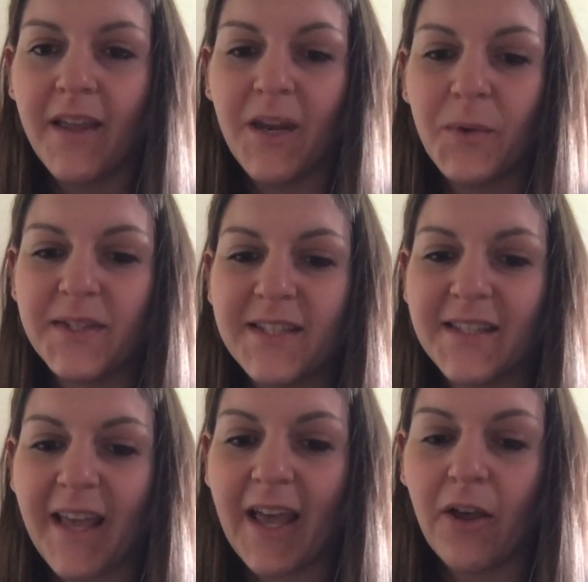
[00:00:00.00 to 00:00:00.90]
and it was
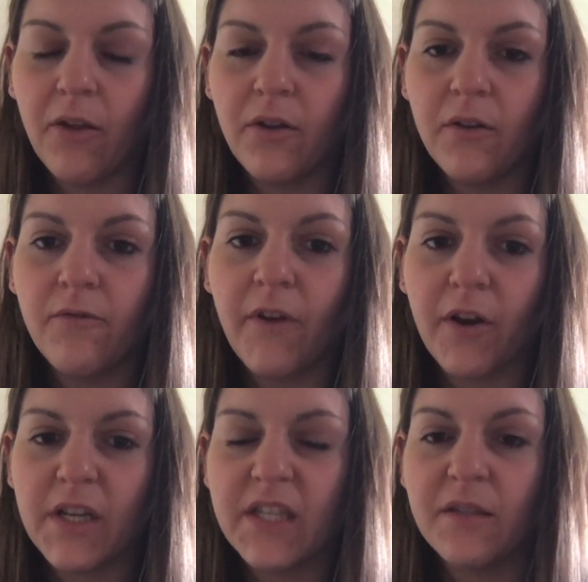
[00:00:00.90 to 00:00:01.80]
scaled
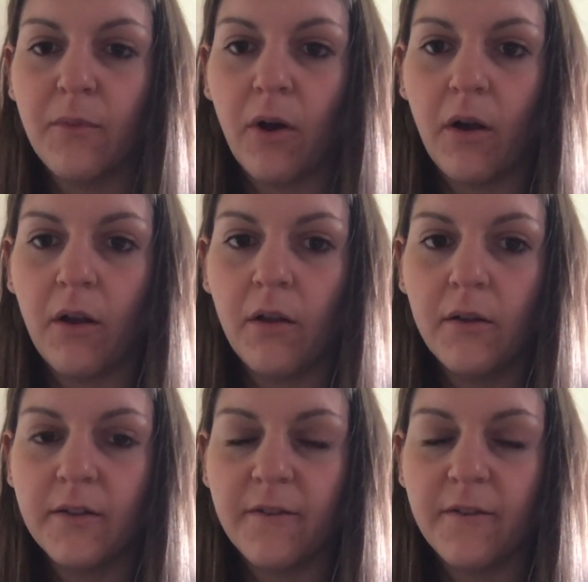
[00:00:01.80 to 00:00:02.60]
very small